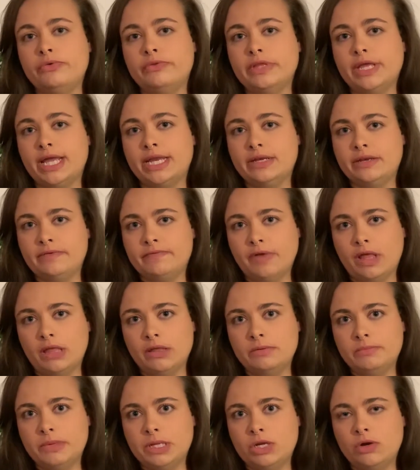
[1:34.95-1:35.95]
and
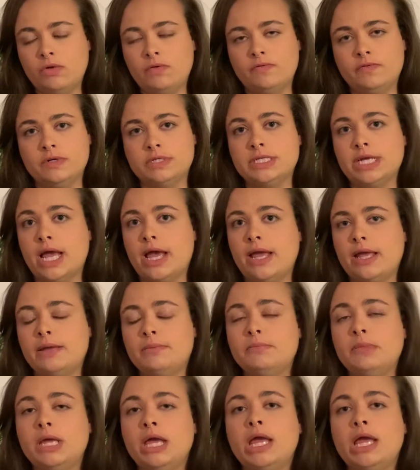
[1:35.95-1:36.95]
development over time,